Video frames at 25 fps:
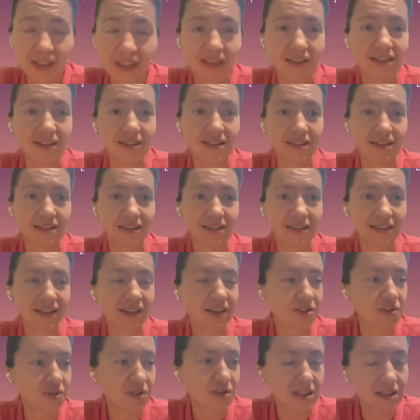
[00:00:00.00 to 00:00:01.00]
It is a
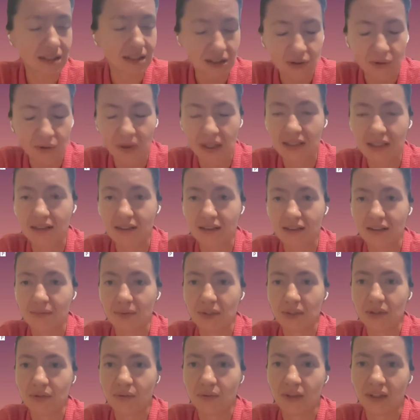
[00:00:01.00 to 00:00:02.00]
country
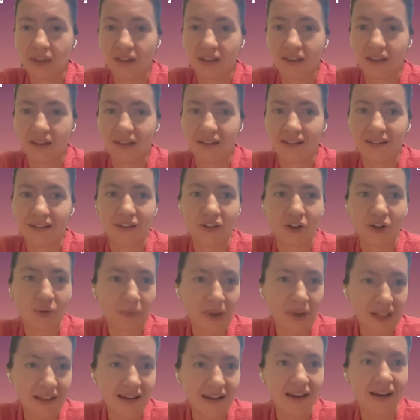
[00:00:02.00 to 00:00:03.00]
situated between
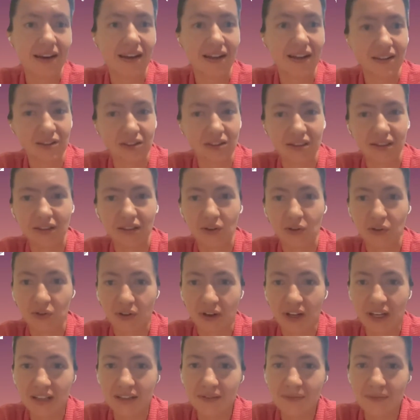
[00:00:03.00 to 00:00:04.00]
Romania and
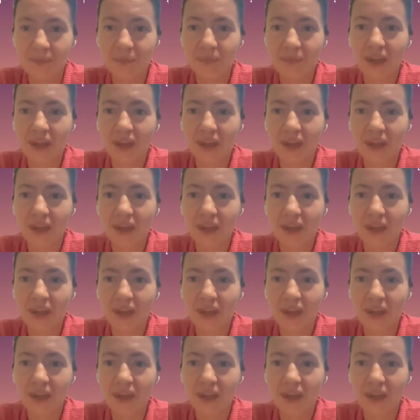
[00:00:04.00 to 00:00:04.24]
Ukraine.